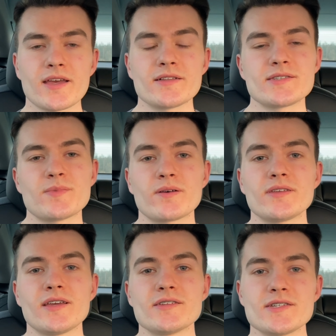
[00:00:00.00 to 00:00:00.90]
else about
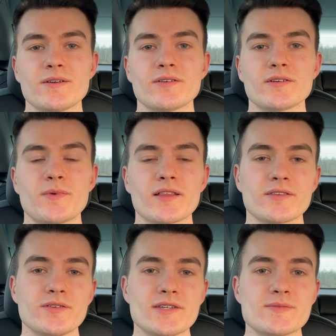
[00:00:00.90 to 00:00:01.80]
the interior Model
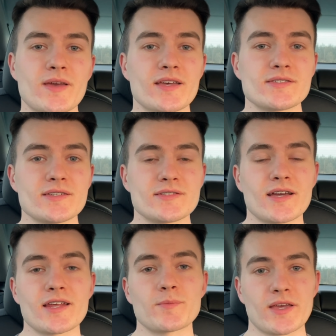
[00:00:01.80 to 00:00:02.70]
3 space is
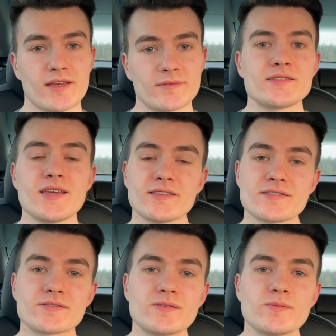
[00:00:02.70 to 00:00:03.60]
dynamic. Take the
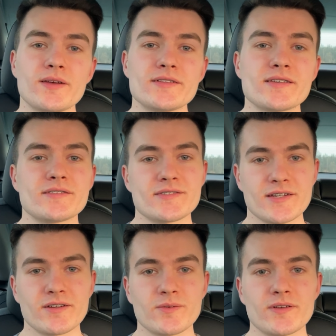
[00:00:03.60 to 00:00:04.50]
scroll wheels on the
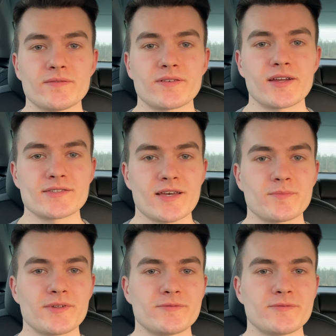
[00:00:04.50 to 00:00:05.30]
steering wheel for example.